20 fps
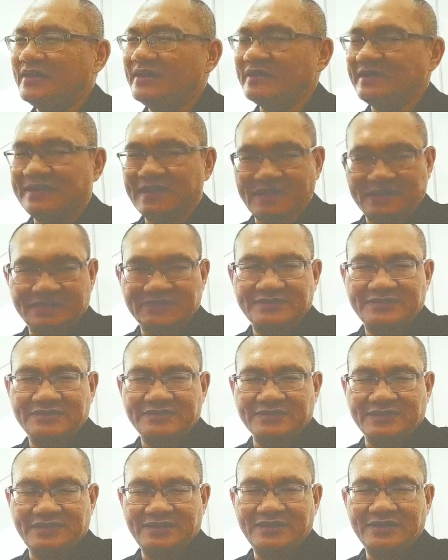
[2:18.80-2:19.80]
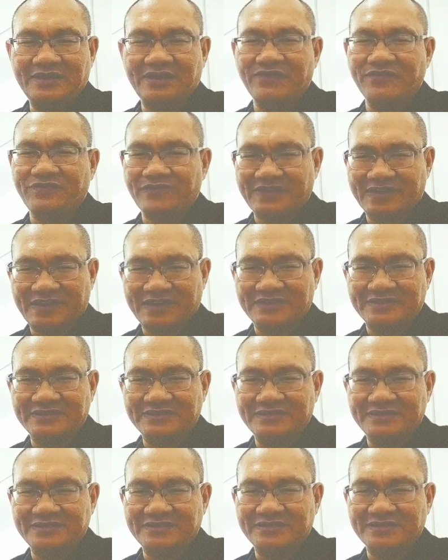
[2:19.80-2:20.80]
guests. Okay, out of your
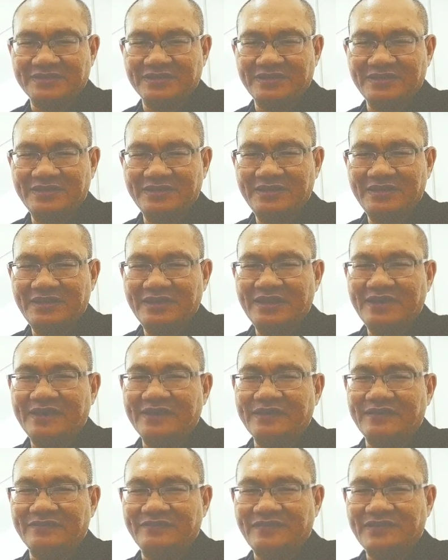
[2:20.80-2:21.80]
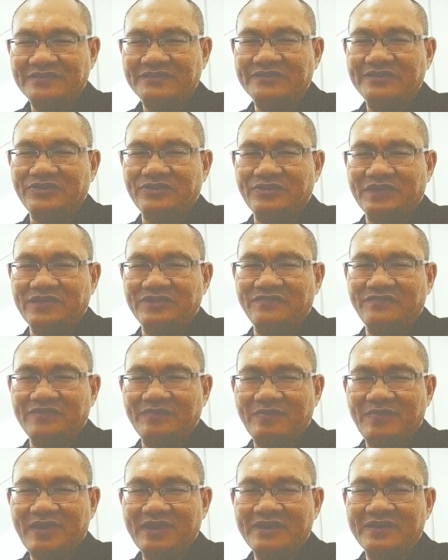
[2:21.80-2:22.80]
guests. Okay, the faster you get the
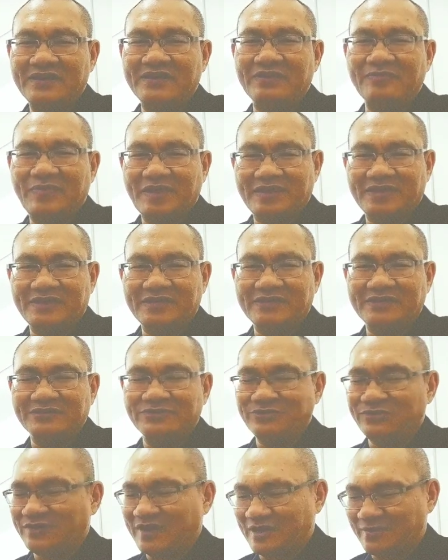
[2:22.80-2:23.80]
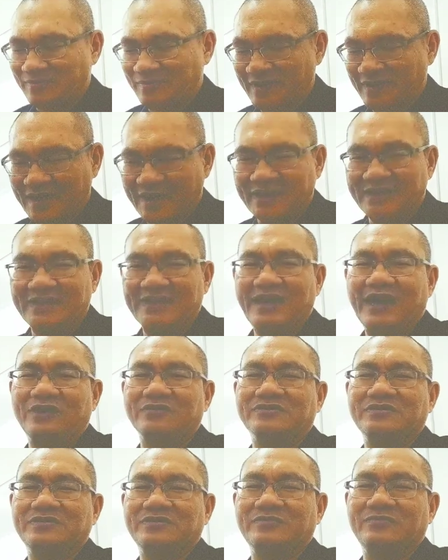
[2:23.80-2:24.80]
feedback, the better. So you can plan
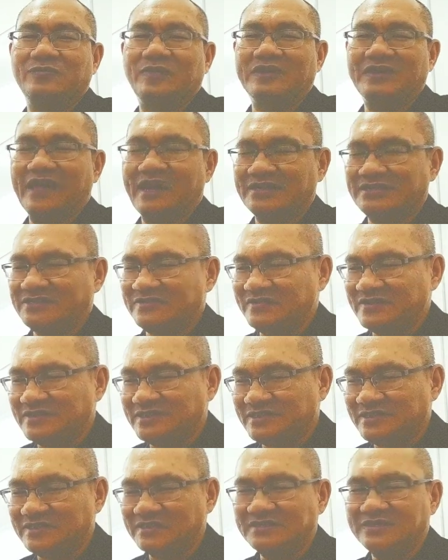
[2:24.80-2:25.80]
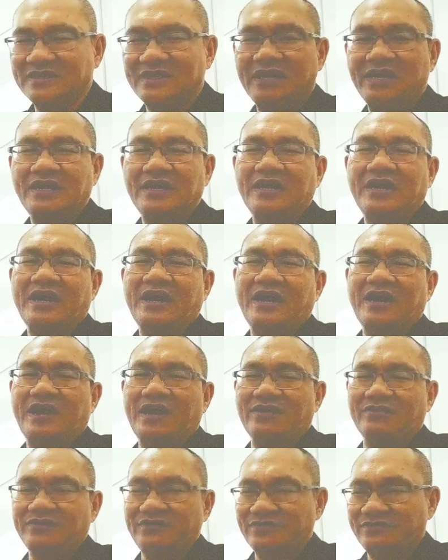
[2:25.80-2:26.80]
out what activities,
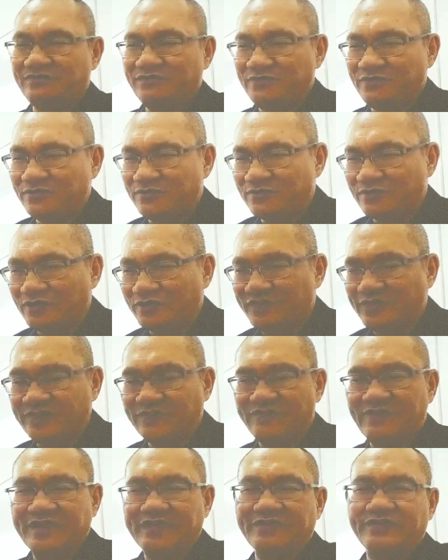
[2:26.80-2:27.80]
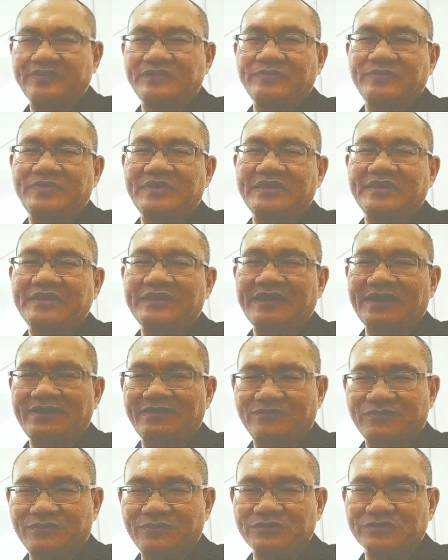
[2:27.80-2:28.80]
how the flow of the event going to be, and
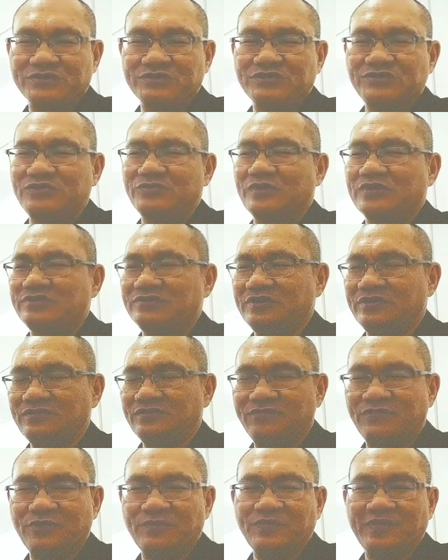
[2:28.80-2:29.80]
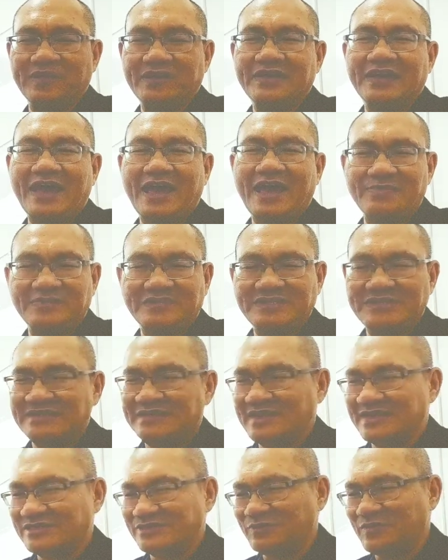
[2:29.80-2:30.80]
of course you want to inform the
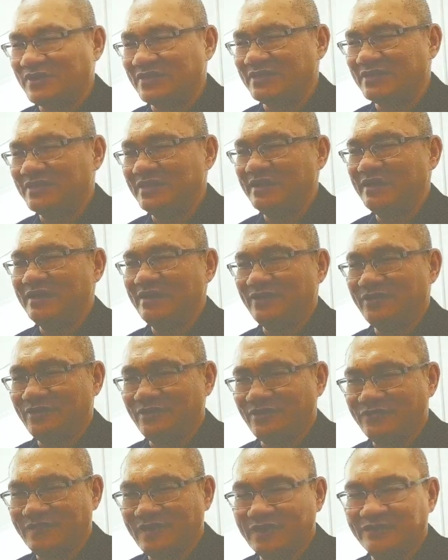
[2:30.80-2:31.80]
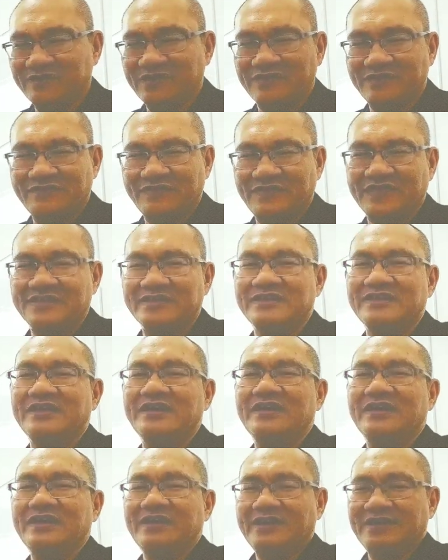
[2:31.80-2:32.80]
MC as well of how the event
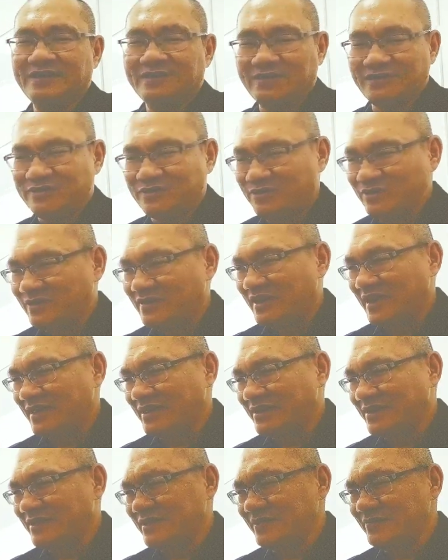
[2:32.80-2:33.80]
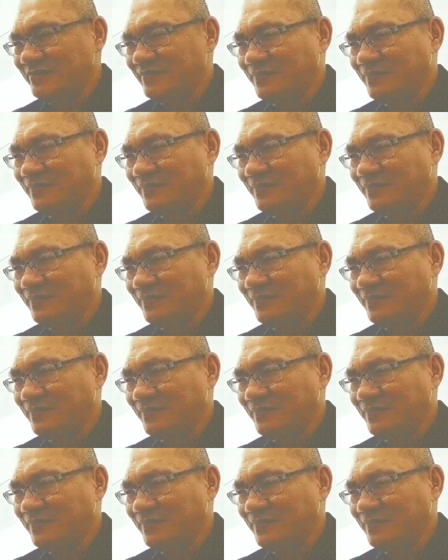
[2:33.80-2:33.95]
going to look like. Yeah?